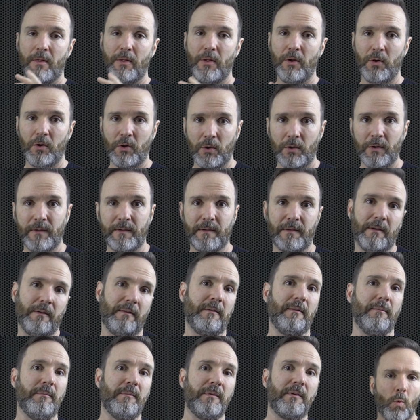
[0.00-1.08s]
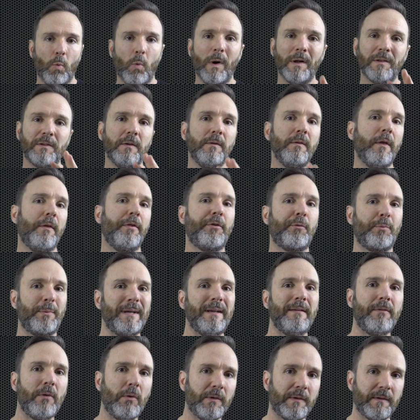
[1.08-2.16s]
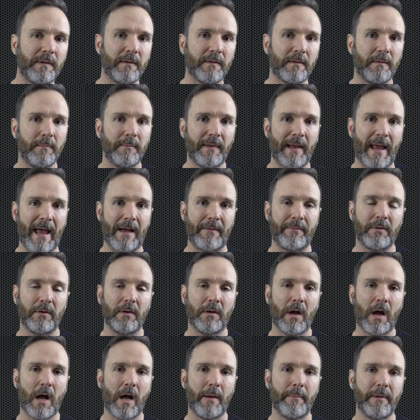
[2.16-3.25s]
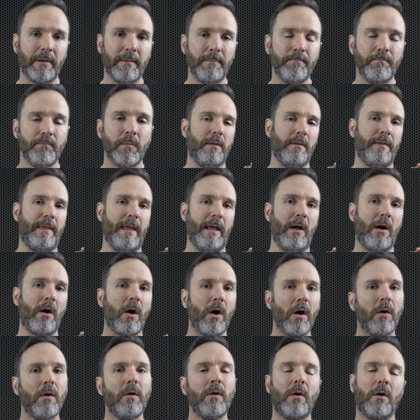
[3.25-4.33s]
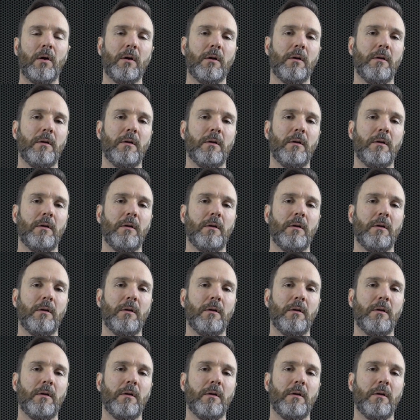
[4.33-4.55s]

the hood systems. What do the three of those systems have in common? They all are